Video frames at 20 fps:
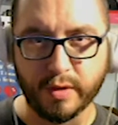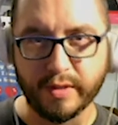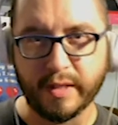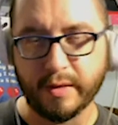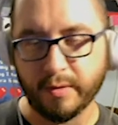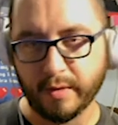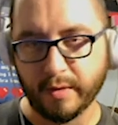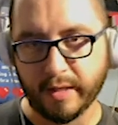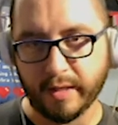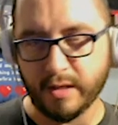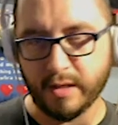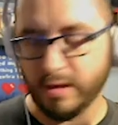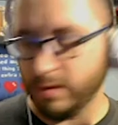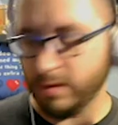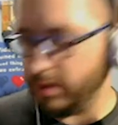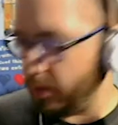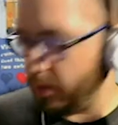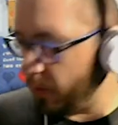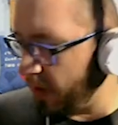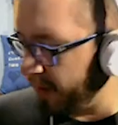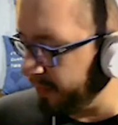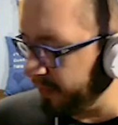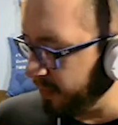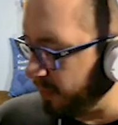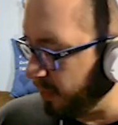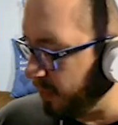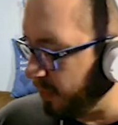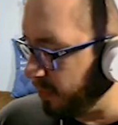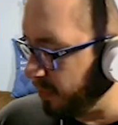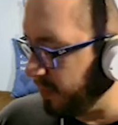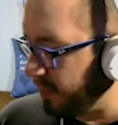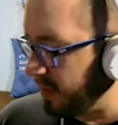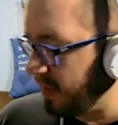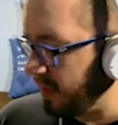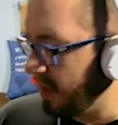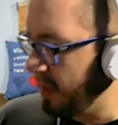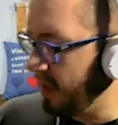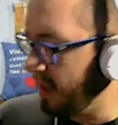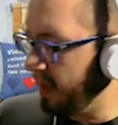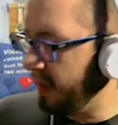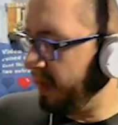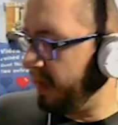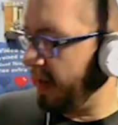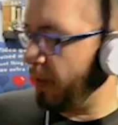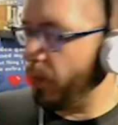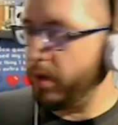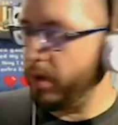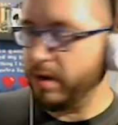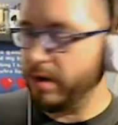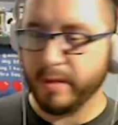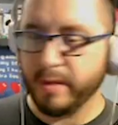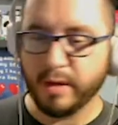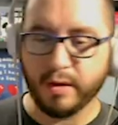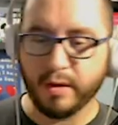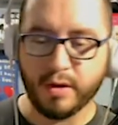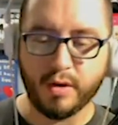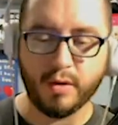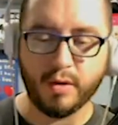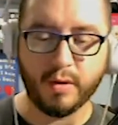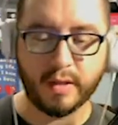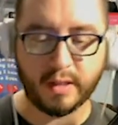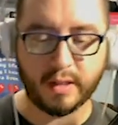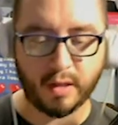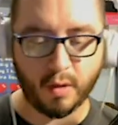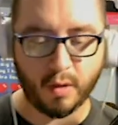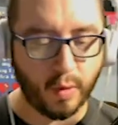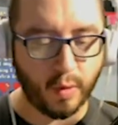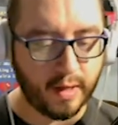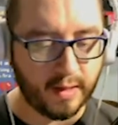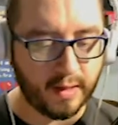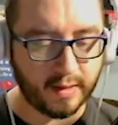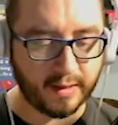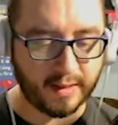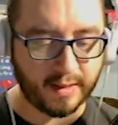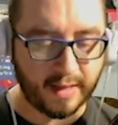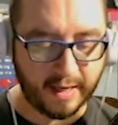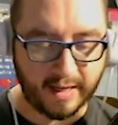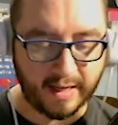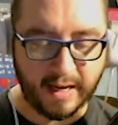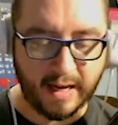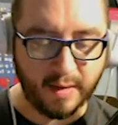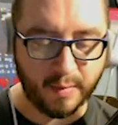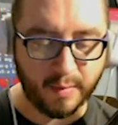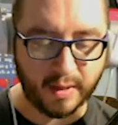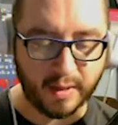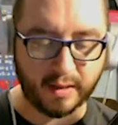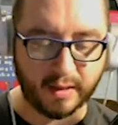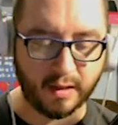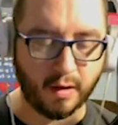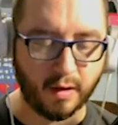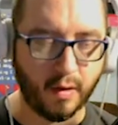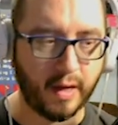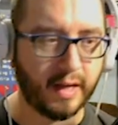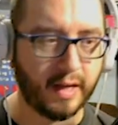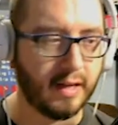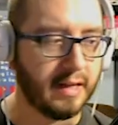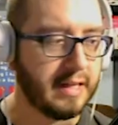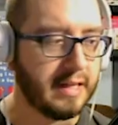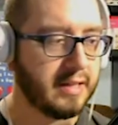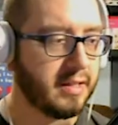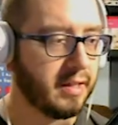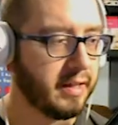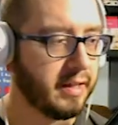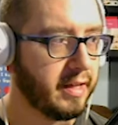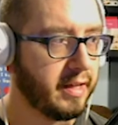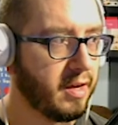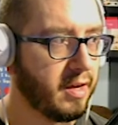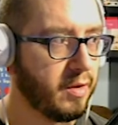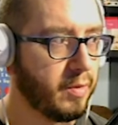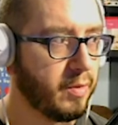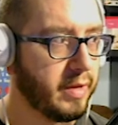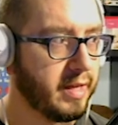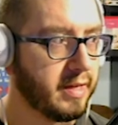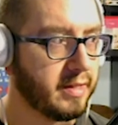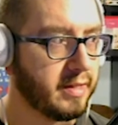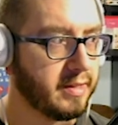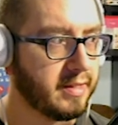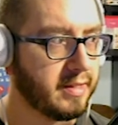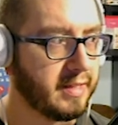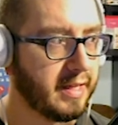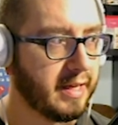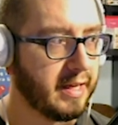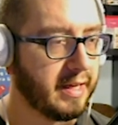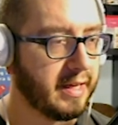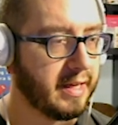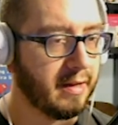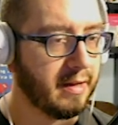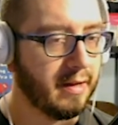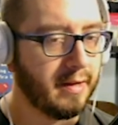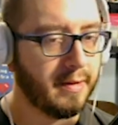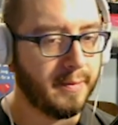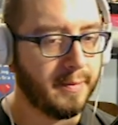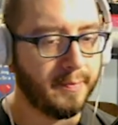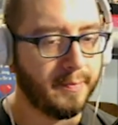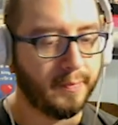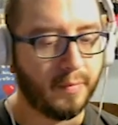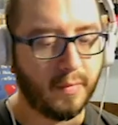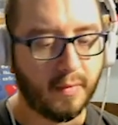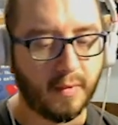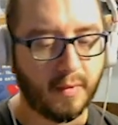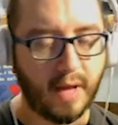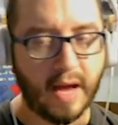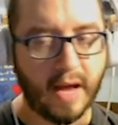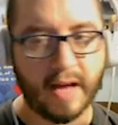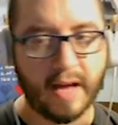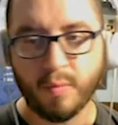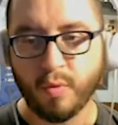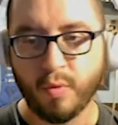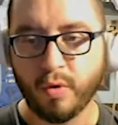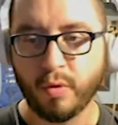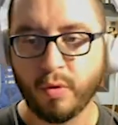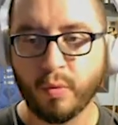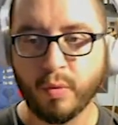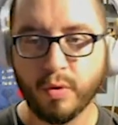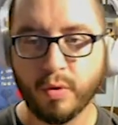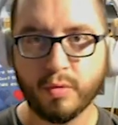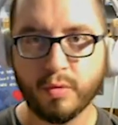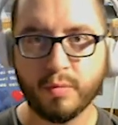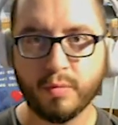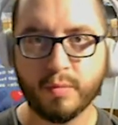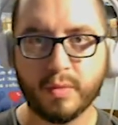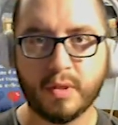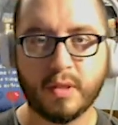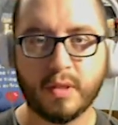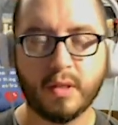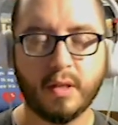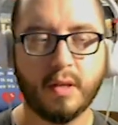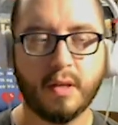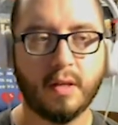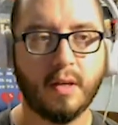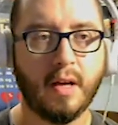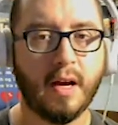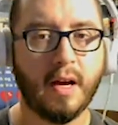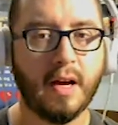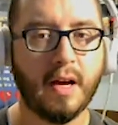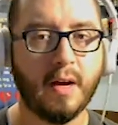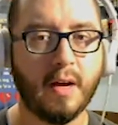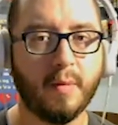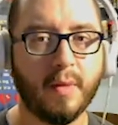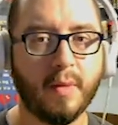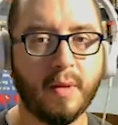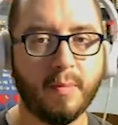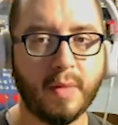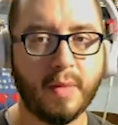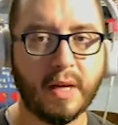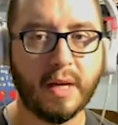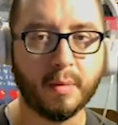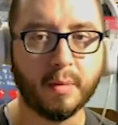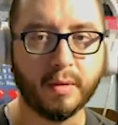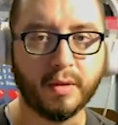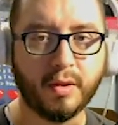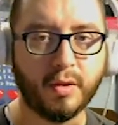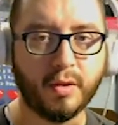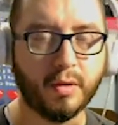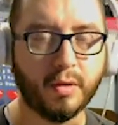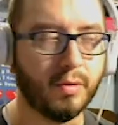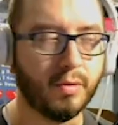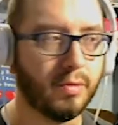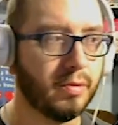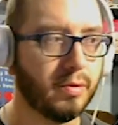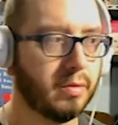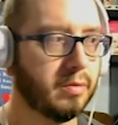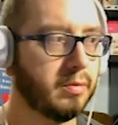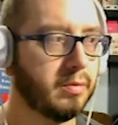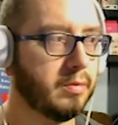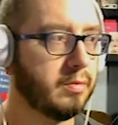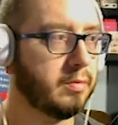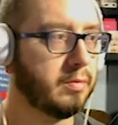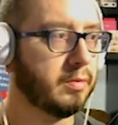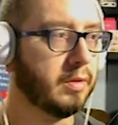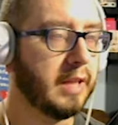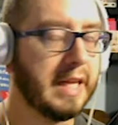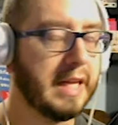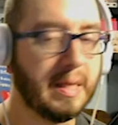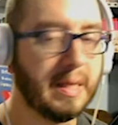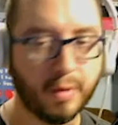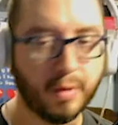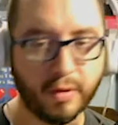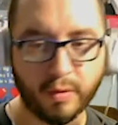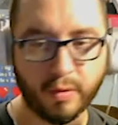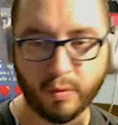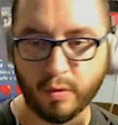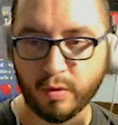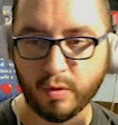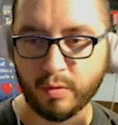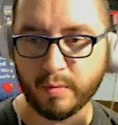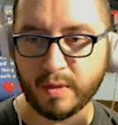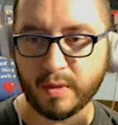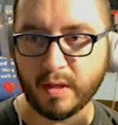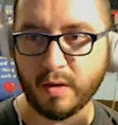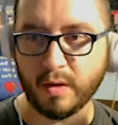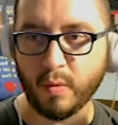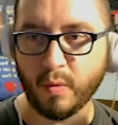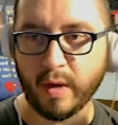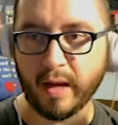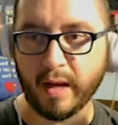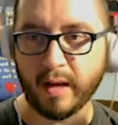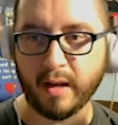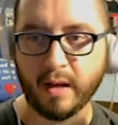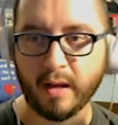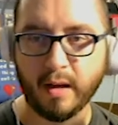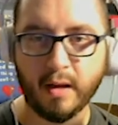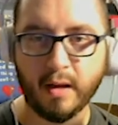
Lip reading: that will lead you to other rooms. I want to be able to do this in a way that's dynamic, so I could easily go in and say, add more rooms, and be able to label the rooms in a way,